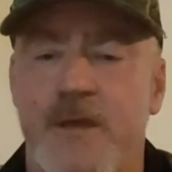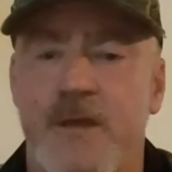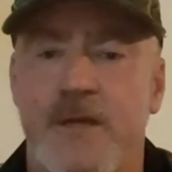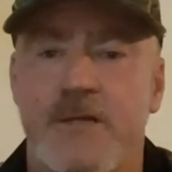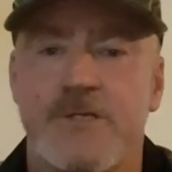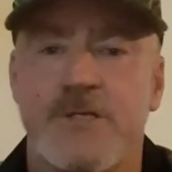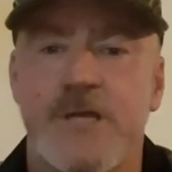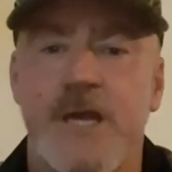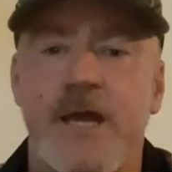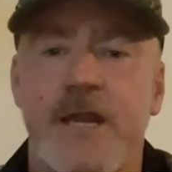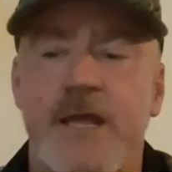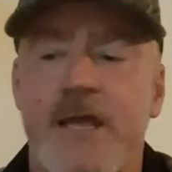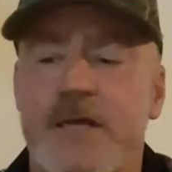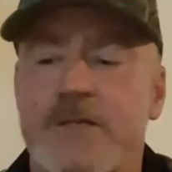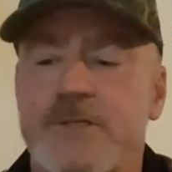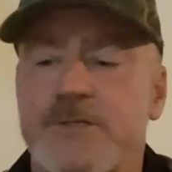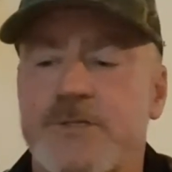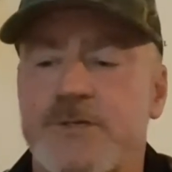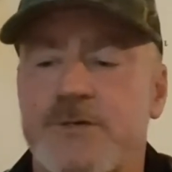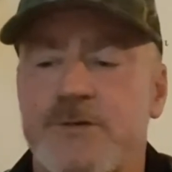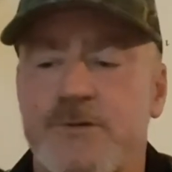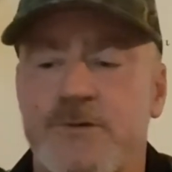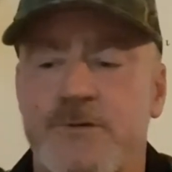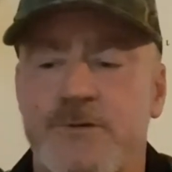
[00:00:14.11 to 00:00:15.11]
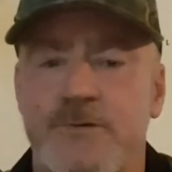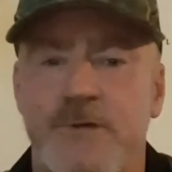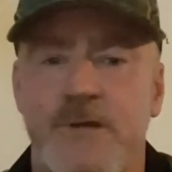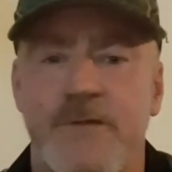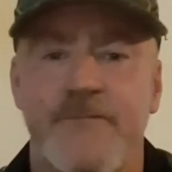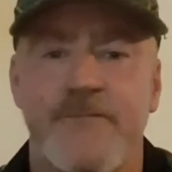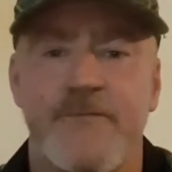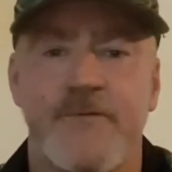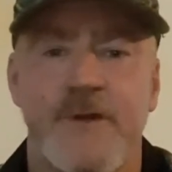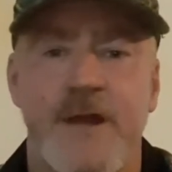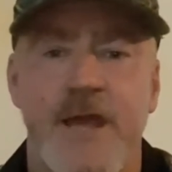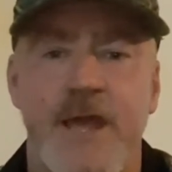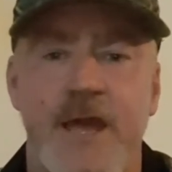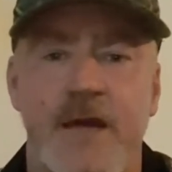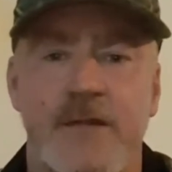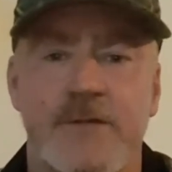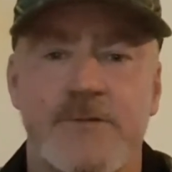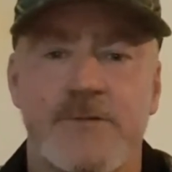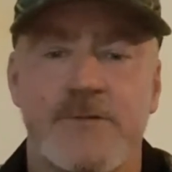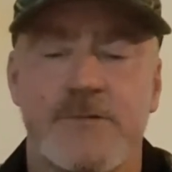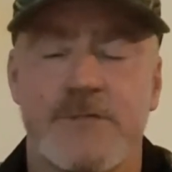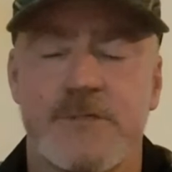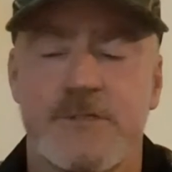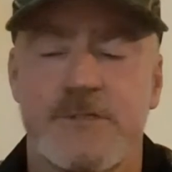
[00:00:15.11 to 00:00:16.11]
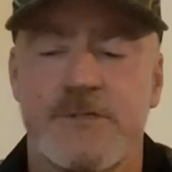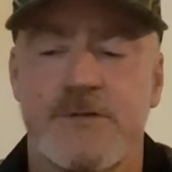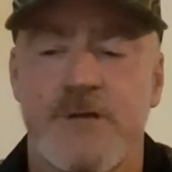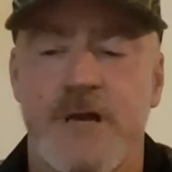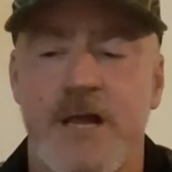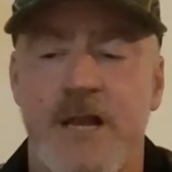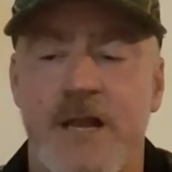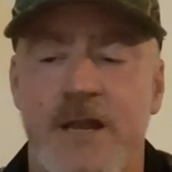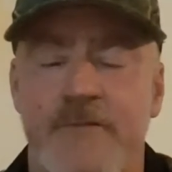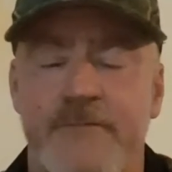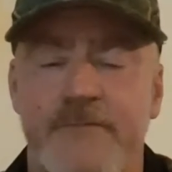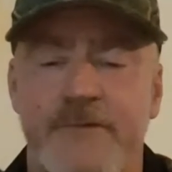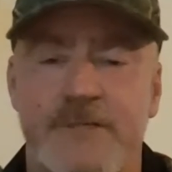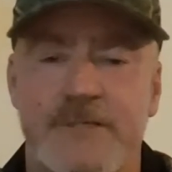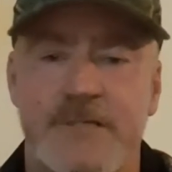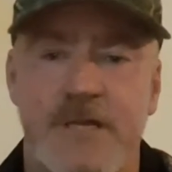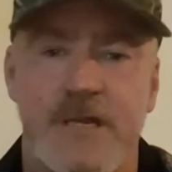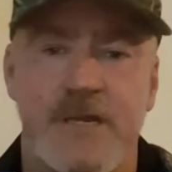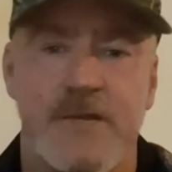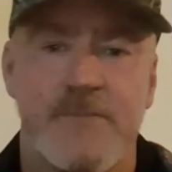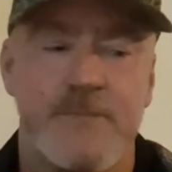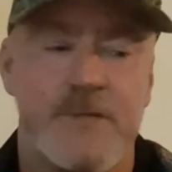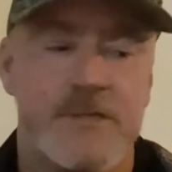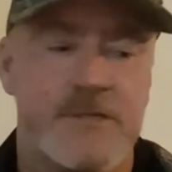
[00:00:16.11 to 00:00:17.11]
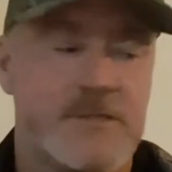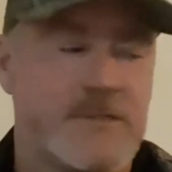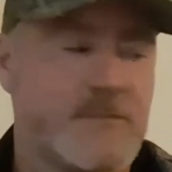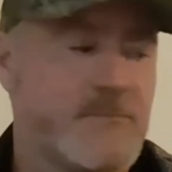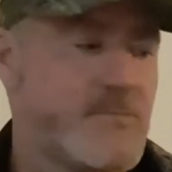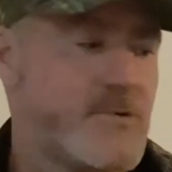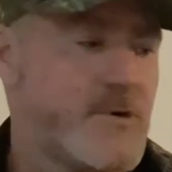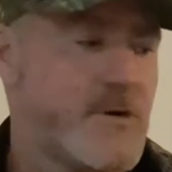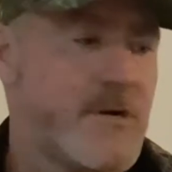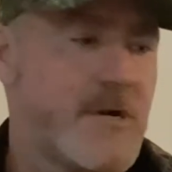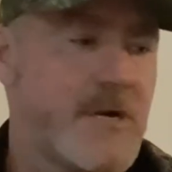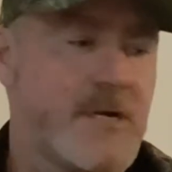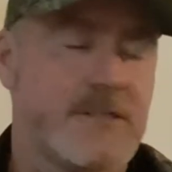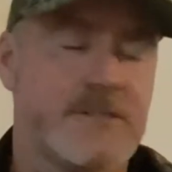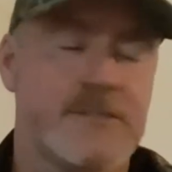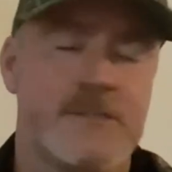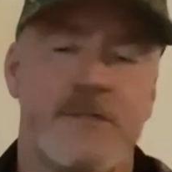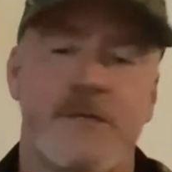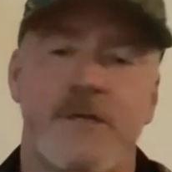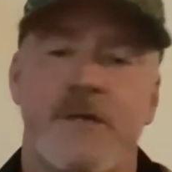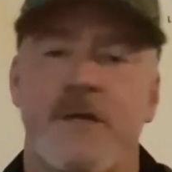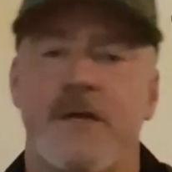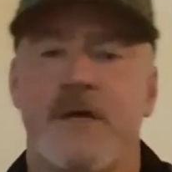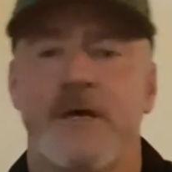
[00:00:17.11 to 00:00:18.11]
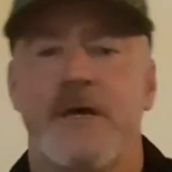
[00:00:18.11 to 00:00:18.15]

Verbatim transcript: Shout out to Infiray Outdoors Australia for sending me some products.